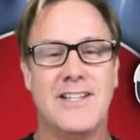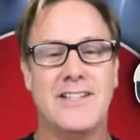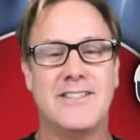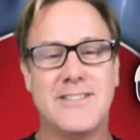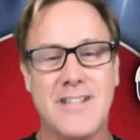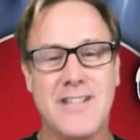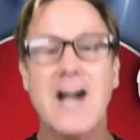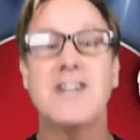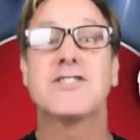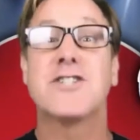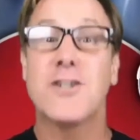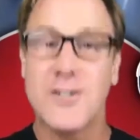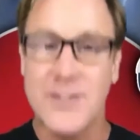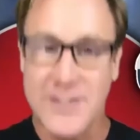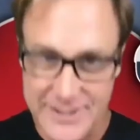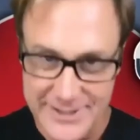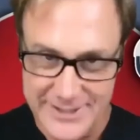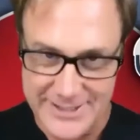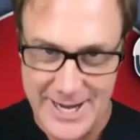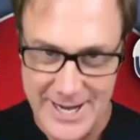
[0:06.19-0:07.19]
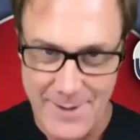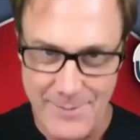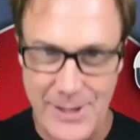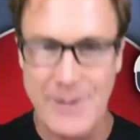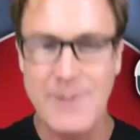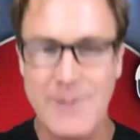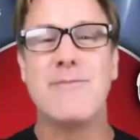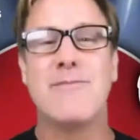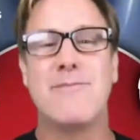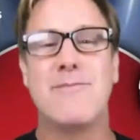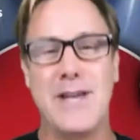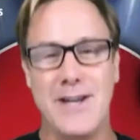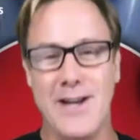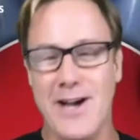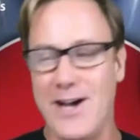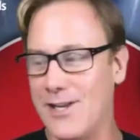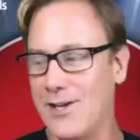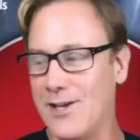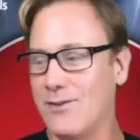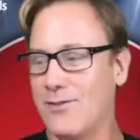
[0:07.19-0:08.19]
Dr. Tammy
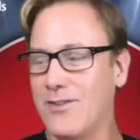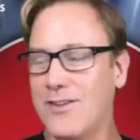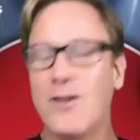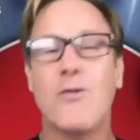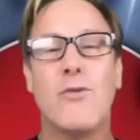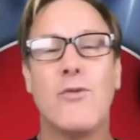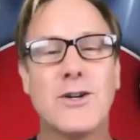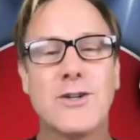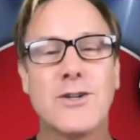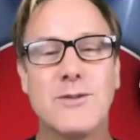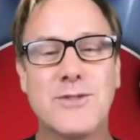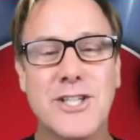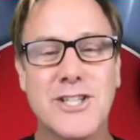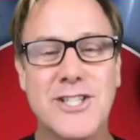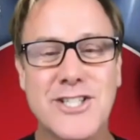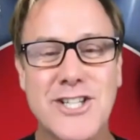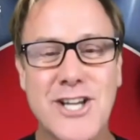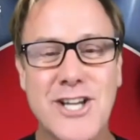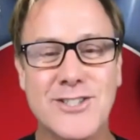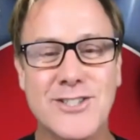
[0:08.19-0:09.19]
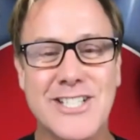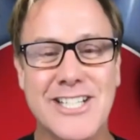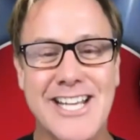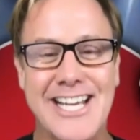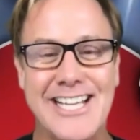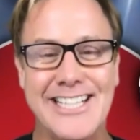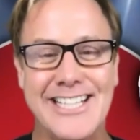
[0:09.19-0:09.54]
Penhollow, welcome to the show today.